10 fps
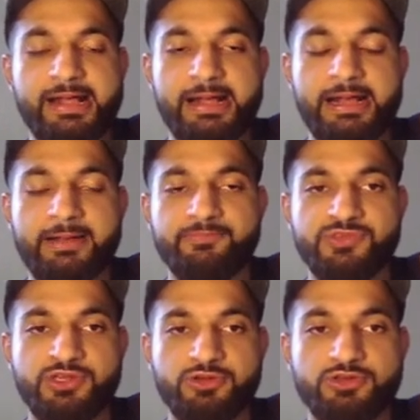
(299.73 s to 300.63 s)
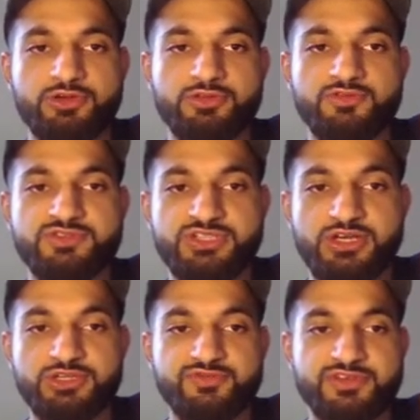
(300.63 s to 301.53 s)
Um, you know, you could
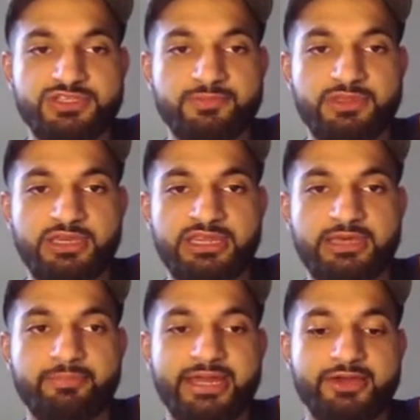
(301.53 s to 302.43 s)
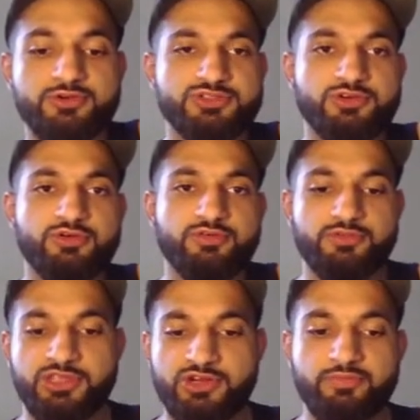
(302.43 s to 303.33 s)
search for something in their bio. So,
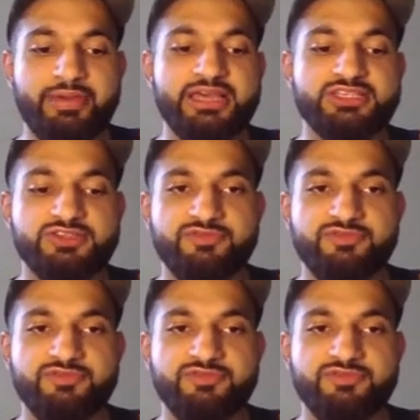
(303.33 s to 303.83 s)
you know, pets,